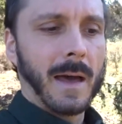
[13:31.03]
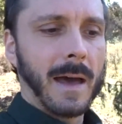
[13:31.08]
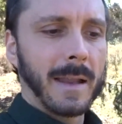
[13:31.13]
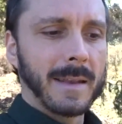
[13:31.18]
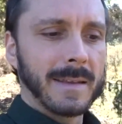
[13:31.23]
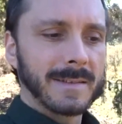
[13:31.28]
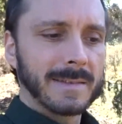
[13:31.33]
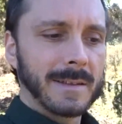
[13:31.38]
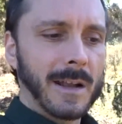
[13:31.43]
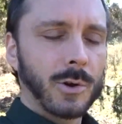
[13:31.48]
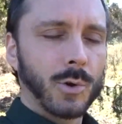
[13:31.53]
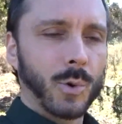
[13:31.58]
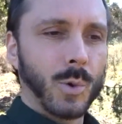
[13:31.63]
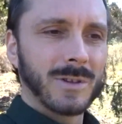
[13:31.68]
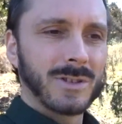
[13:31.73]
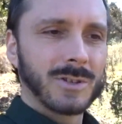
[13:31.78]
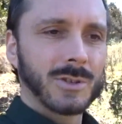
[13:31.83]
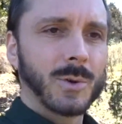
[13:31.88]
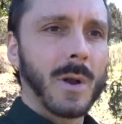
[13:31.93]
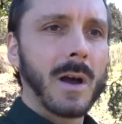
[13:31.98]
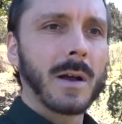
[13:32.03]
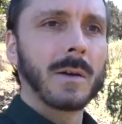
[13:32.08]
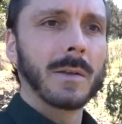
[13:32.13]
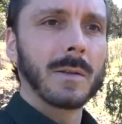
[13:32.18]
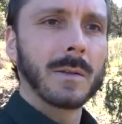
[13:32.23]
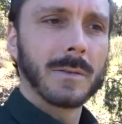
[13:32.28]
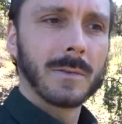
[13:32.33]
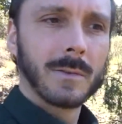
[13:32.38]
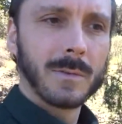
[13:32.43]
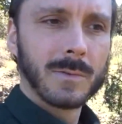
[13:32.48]
and start to
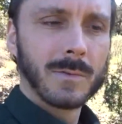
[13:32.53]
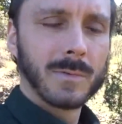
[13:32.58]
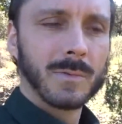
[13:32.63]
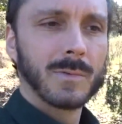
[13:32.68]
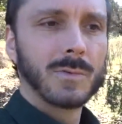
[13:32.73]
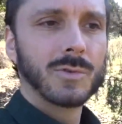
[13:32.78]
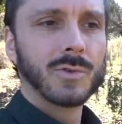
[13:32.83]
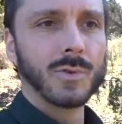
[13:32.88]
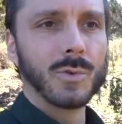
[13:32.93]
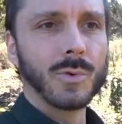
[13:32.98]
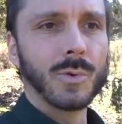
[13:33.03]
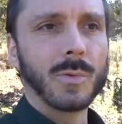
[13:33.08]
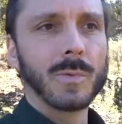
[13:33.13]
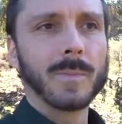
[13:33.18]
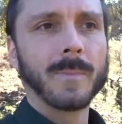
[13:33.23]
struggle to